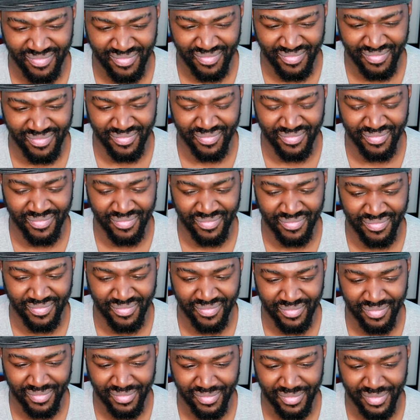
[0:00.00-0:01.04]
Mm.
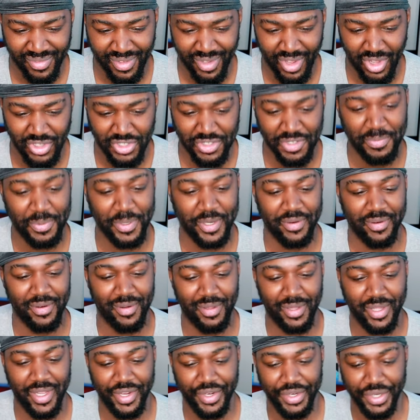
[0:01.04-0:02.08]
Superhero
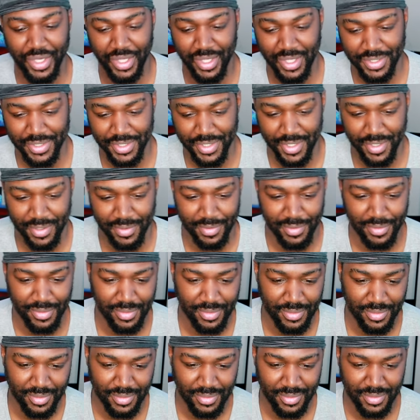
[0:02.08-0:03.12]
landing, let's go.
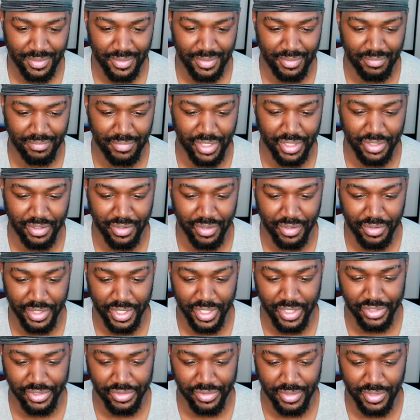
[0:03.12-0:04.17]
Make your own
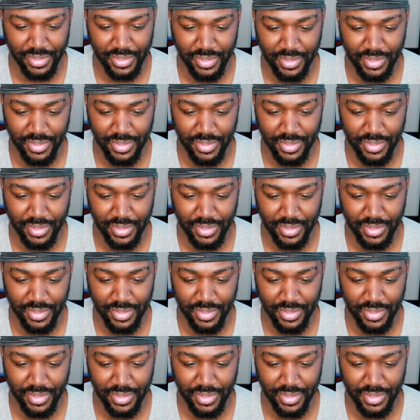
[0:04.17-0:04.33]
entrance